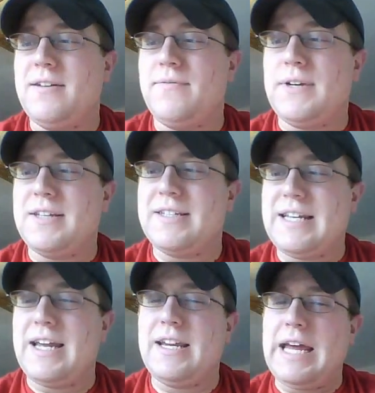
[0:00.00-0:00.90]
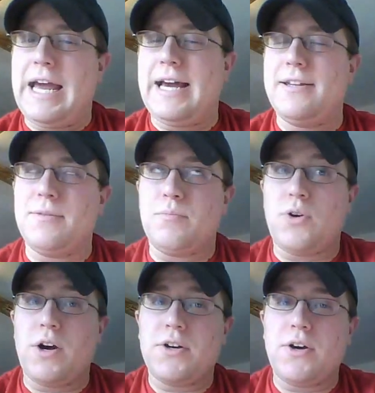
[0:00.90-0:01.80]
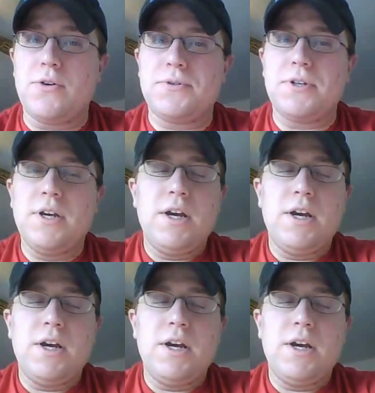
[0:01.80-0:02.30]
if he had stayed at the Broncos.